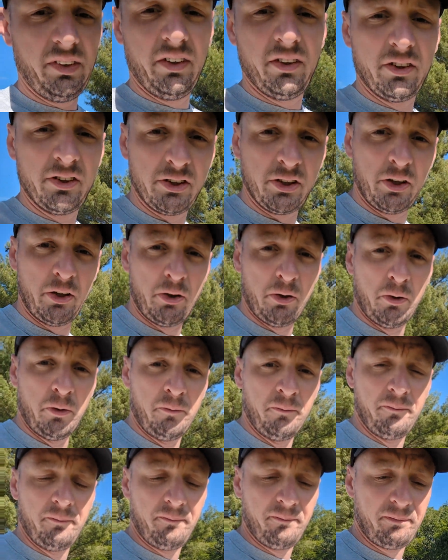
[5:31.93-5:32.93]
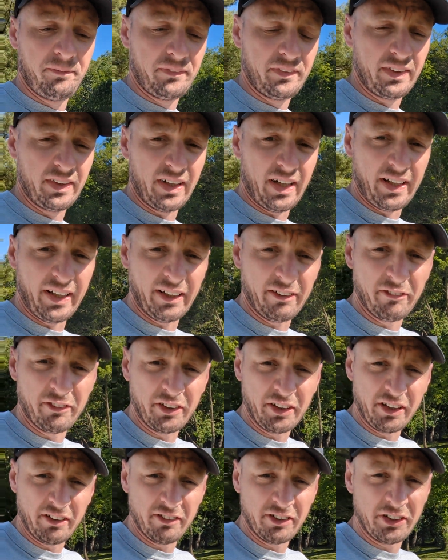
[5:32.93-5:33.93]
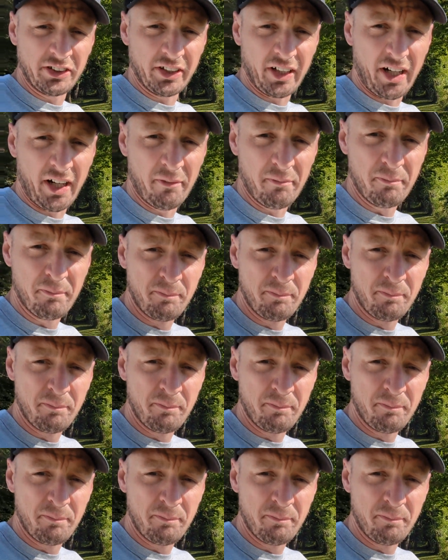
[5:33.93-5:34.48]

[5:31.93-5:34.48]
so I think we're going to give it a shot.